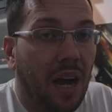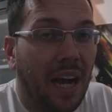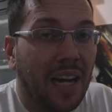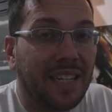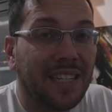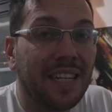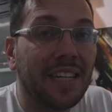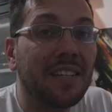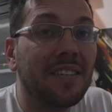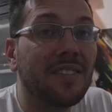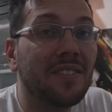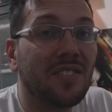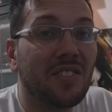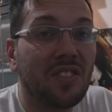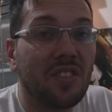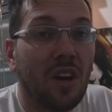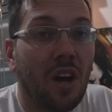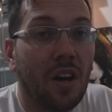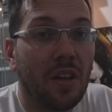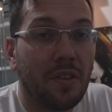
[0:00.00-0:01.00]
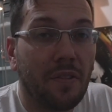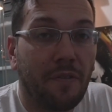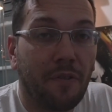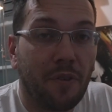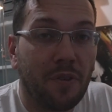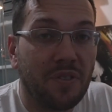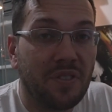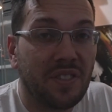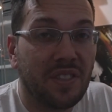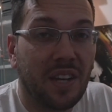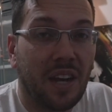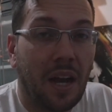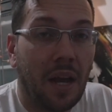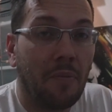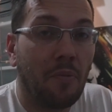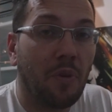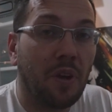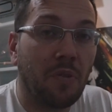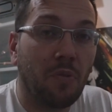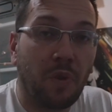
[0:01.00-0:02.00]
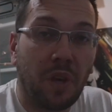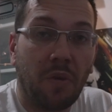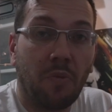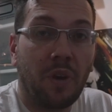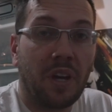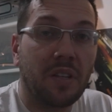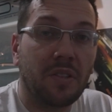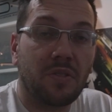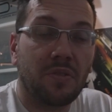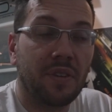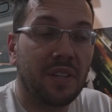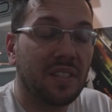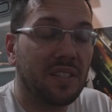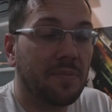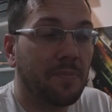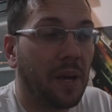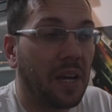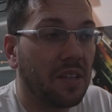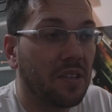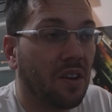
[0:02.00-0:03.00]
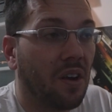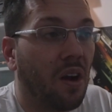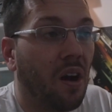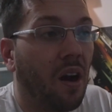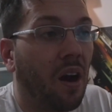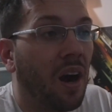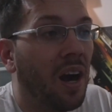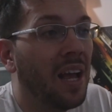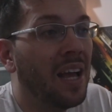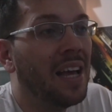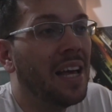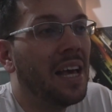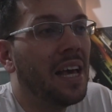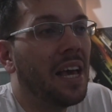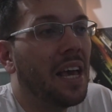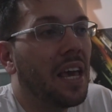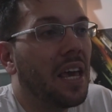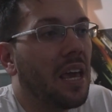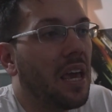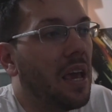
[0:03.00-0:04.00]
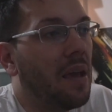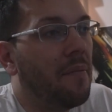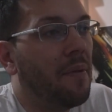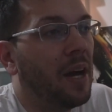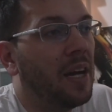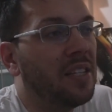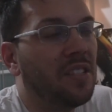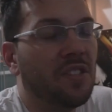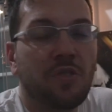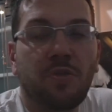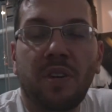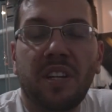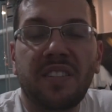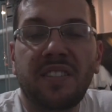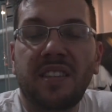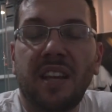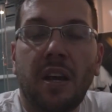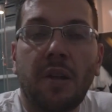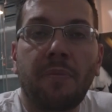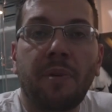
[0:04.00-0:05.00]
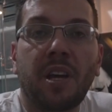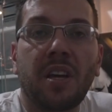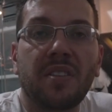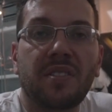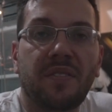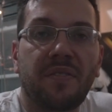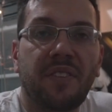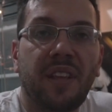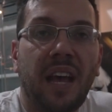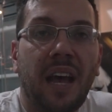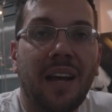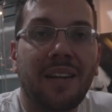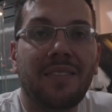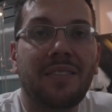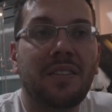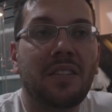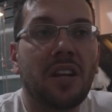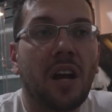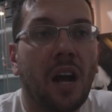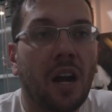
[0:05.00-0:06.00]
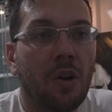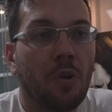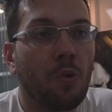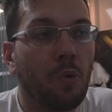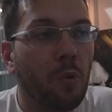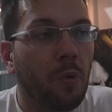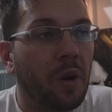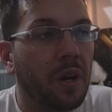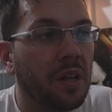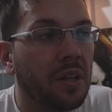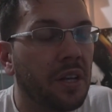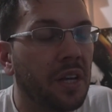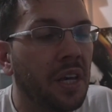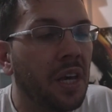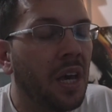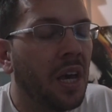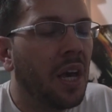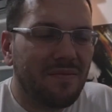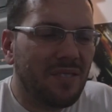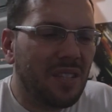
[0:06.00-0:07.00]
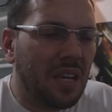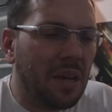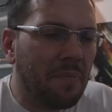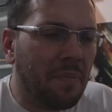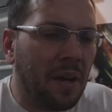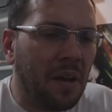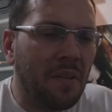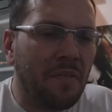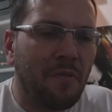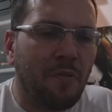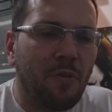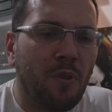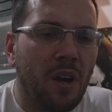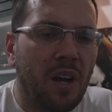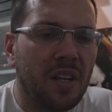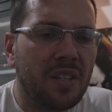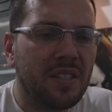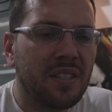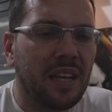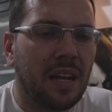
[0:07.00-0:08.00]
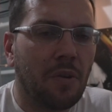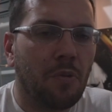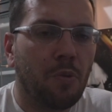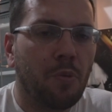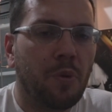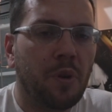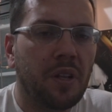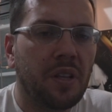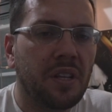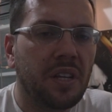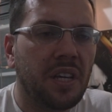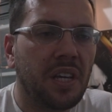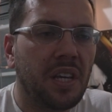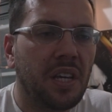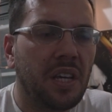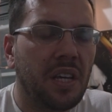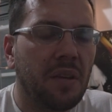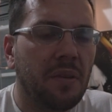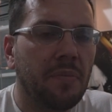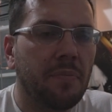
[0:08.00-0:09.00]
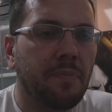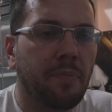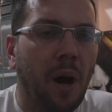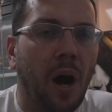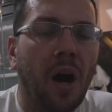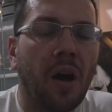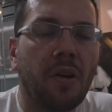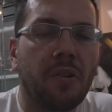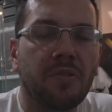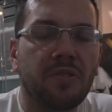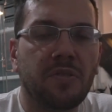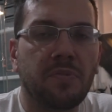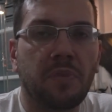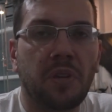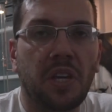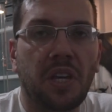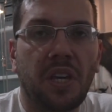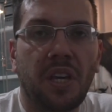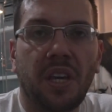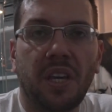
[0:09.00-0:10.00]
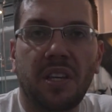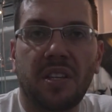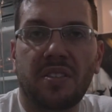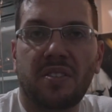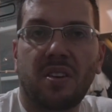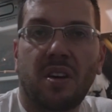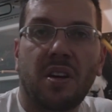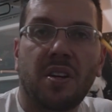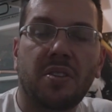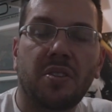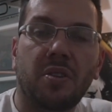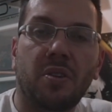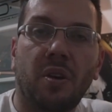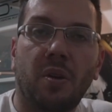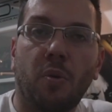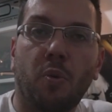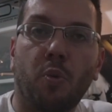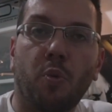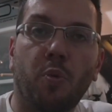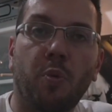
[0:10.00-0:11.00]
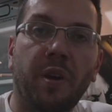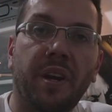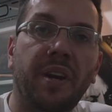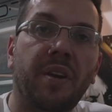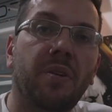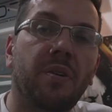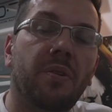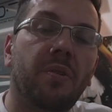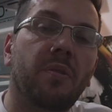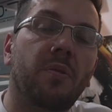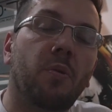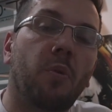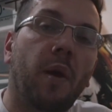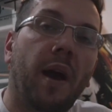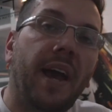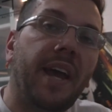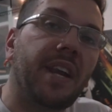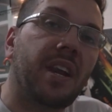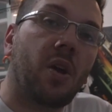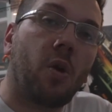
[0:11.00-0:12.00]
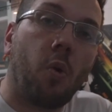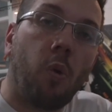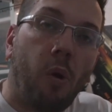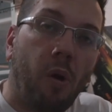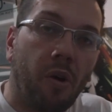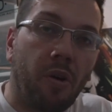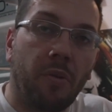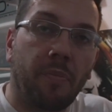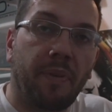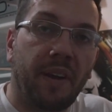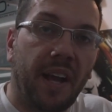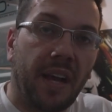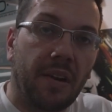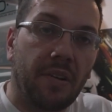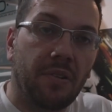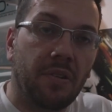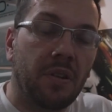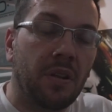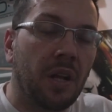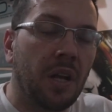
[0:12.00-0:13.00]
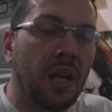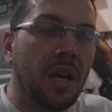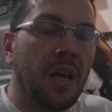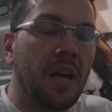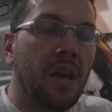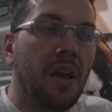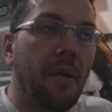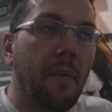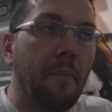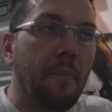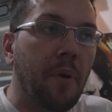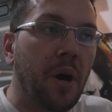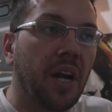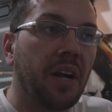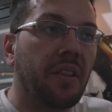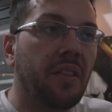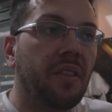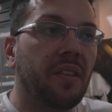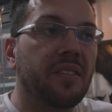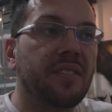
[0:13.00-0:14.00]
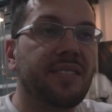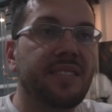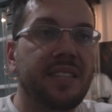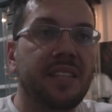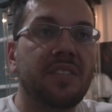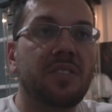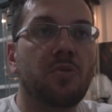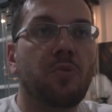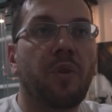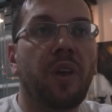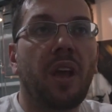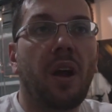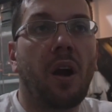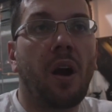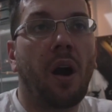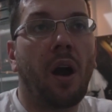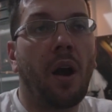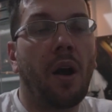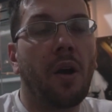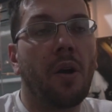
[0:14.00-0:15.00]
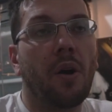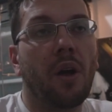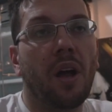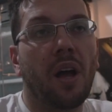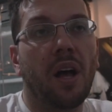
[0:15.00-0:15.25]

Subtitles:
didn't saw the first time when we went to inspect the car. Am I stressed out because of that? Not really. The amount of rust that really bothers me is on the rear right quarter panel. But since we are